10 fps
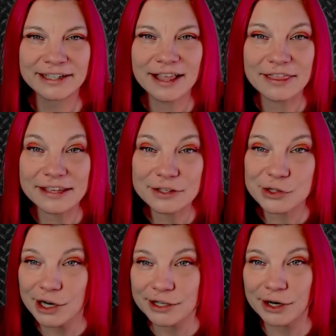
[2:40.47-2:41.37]
These
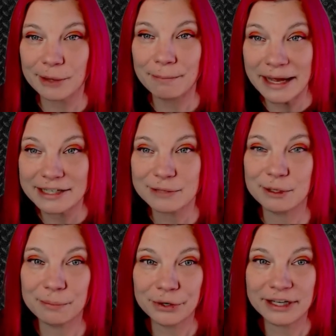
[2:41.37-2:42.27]
trucks are meant to be
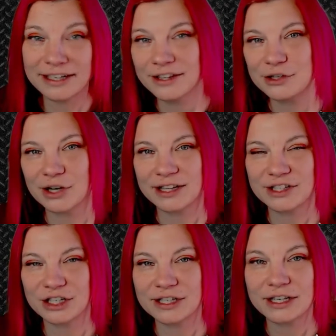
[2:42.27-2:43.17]
put into the
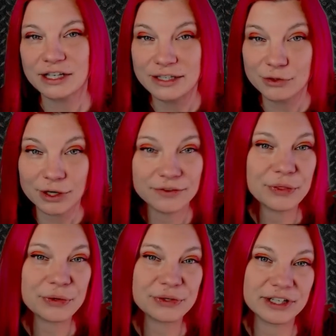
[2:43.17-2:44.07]
trenches, driven
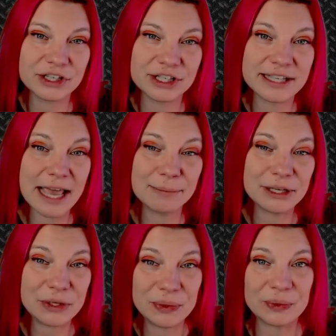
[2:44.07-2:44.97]
through ditches, and be
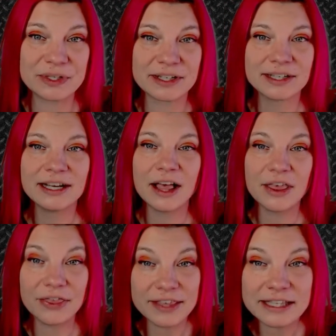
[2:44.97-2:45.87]
used.
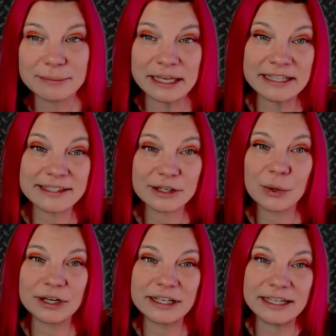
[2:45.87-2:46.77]
This means they're
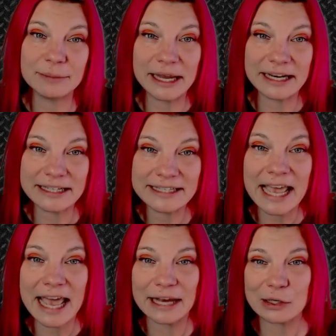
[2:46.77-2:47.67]
going to need maintenance
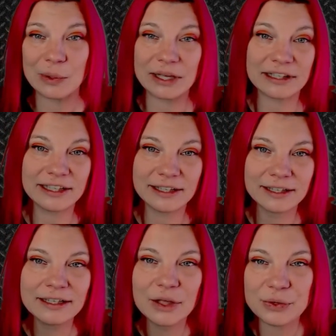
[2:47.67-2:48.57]
and quickly.
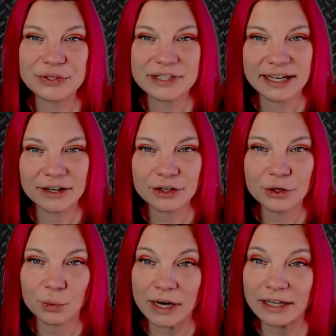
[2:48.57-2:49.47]
Through standard,
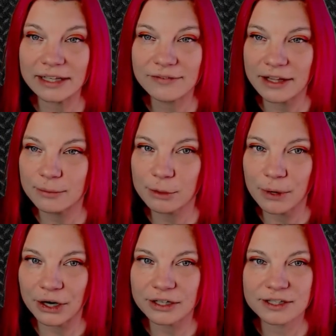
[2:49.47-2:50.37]
readily available
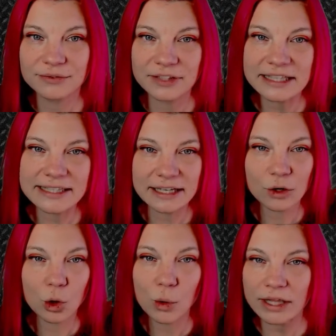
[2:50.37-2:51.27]
parts, fleets can
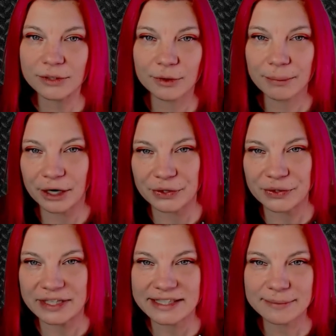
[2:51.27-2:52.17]
quickly repair
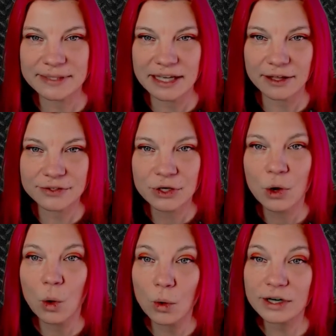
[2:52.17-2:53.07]
units themselves
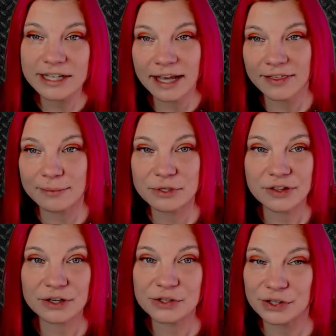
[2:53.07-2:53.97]
or take them to
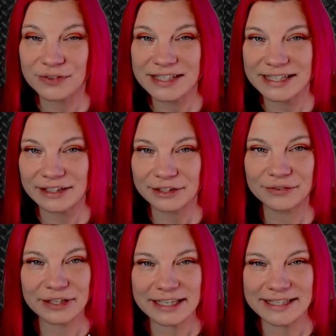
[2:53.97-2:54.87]
their service dealer for
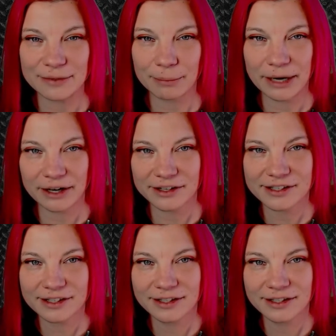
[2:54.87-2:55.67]
easy repairs.